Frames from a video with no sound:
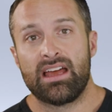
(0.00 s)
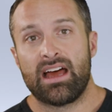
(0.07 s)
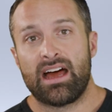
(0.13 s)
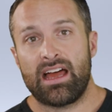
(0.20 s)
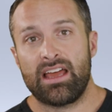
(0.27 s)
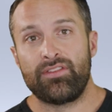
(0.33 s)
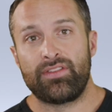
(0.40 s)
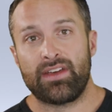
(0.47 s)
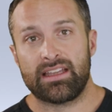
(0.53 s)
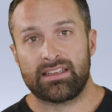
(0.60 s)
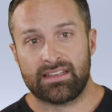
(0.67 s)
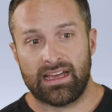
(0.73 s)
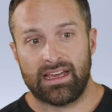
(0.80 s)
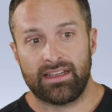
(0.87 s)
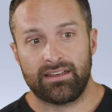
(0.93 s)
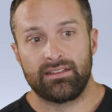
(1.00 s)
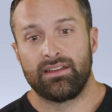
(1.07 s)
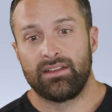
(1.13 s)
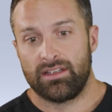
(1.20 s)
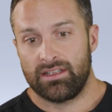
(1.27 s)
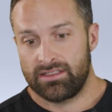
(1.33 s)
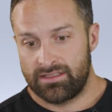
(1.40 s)
High fat diet
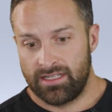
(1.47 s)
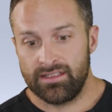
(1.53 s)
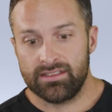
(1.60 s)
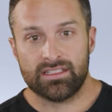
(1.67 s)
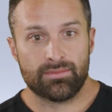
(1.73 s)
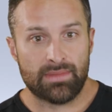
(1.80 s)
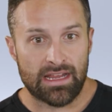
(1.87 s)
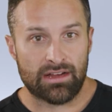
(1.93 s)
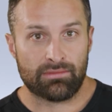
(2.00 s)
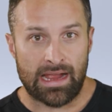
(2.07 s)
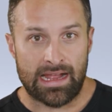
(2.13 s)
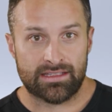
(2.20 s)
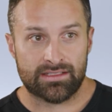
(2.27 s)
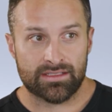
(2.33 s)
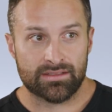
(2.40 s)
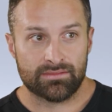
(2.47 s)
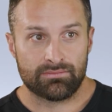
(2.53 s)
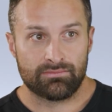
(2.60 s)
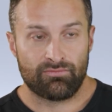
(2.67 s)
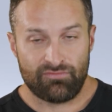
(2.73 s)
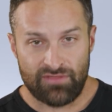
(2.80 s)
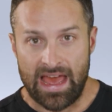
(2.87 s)
tends to make rats
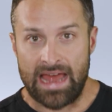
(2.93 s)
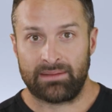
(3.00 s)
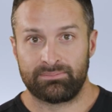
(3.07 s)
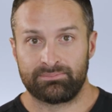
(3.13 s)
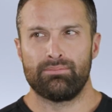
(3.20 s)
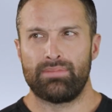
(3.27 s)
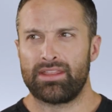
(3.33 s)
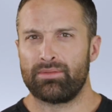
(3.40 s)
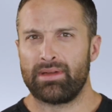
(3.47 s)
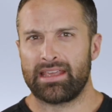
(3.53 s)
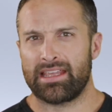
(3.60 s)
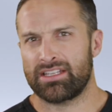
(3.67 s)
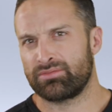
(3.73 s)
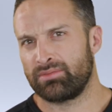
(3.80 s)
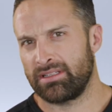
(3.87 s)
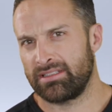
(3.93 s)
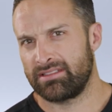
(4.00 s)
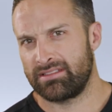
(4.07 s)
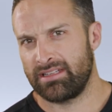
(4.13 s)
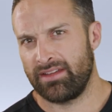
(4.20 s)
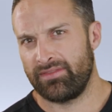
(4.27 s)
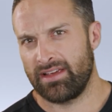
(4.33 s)
fat. By the way, guess what
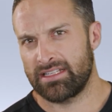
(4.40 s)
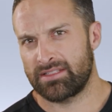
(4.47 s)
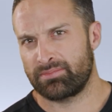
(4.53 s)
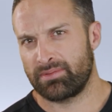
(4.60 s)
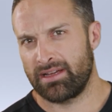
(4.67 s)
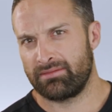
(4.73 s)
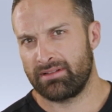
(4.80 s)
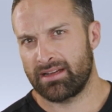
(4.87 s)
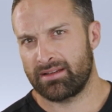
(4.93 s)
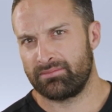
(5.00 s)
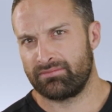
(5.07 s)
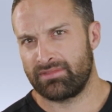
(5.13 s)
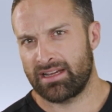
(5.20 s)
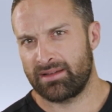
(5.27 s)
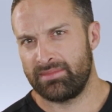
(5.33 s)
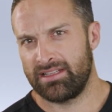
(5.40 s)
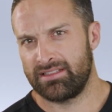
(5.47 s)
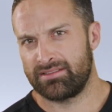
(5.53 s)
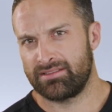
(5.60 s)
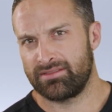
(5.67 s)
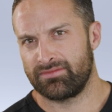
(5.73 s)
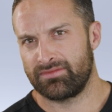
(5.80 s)
Dave Asprey rec
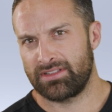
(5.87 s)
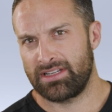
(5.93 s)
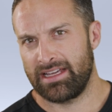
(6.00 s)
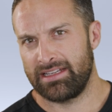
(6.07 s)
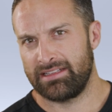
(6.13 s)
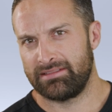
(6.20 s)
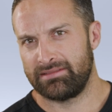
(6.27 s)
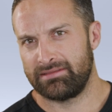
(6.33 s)
recommends for diet?